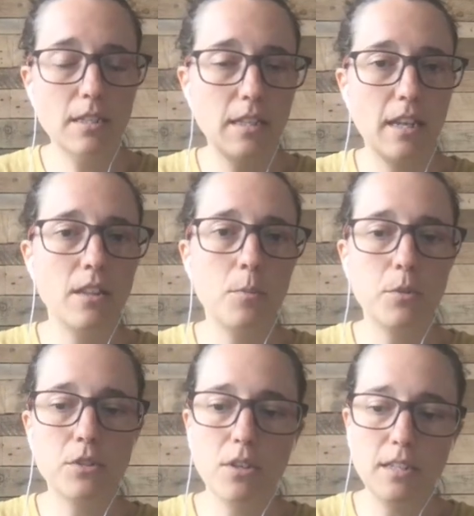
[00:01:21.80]
Taking the
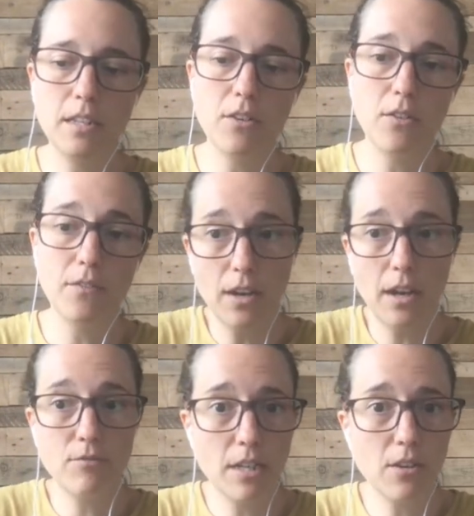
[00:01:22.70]
opportunity of
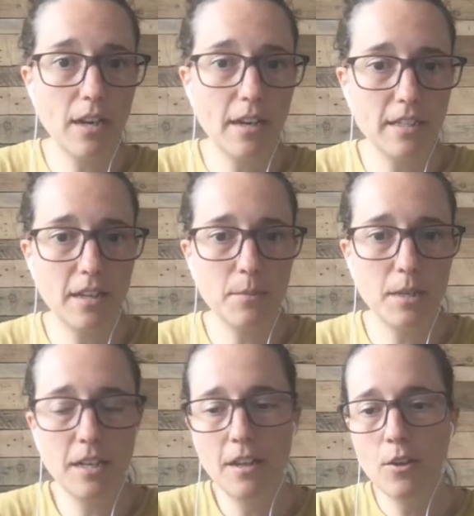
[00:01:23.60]
a regular
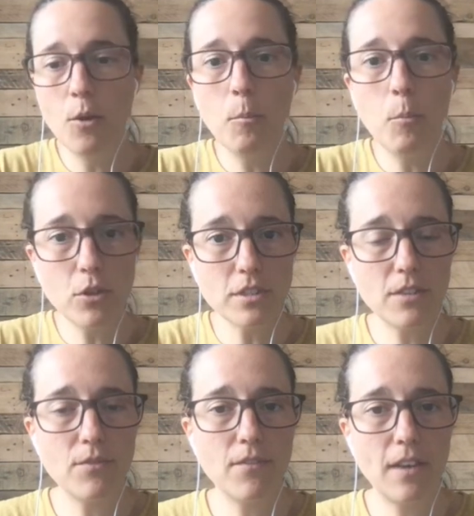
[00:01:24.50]
interval, pause
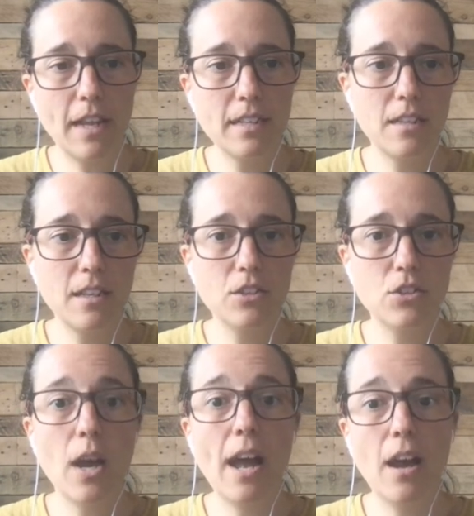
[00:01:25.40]
and reflect
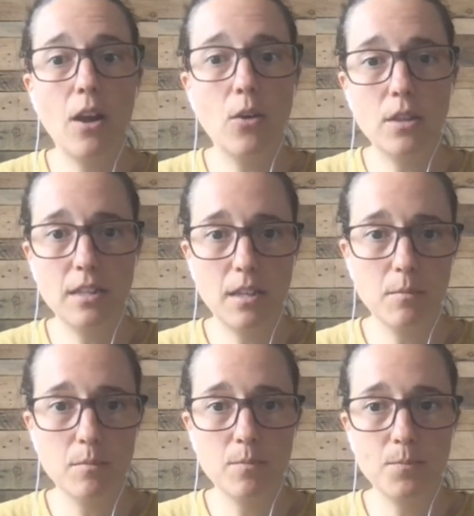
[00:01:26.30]
into how the
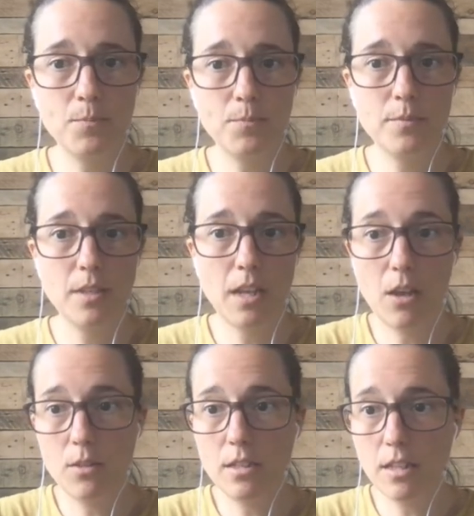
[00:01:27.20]
team
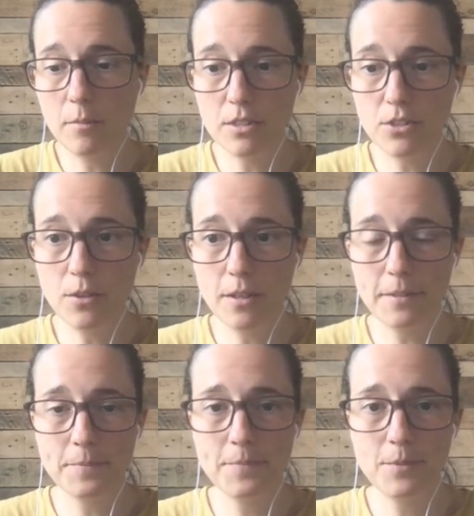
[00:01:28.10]
is doing.
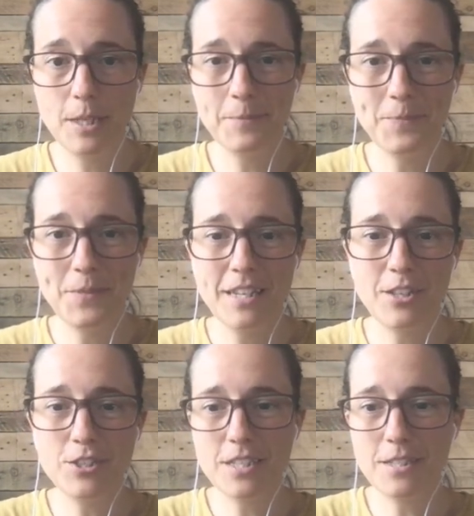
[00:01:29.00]

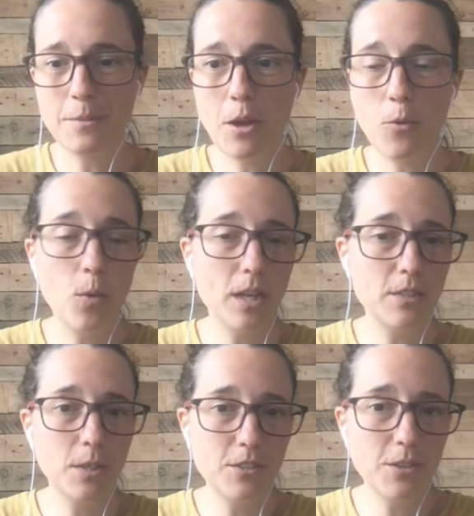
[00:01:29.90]
Not just about what
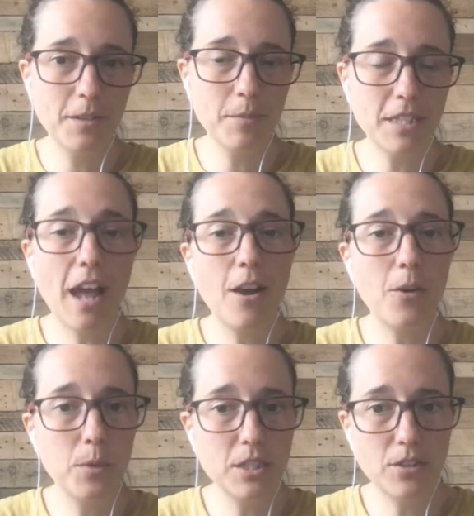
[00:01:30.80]
we're doing, but how
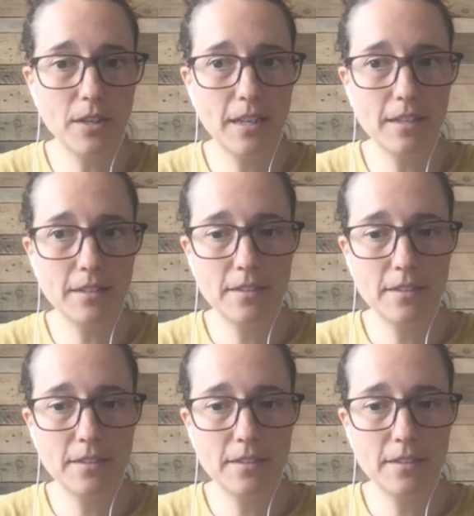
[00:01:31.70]
we're doing it.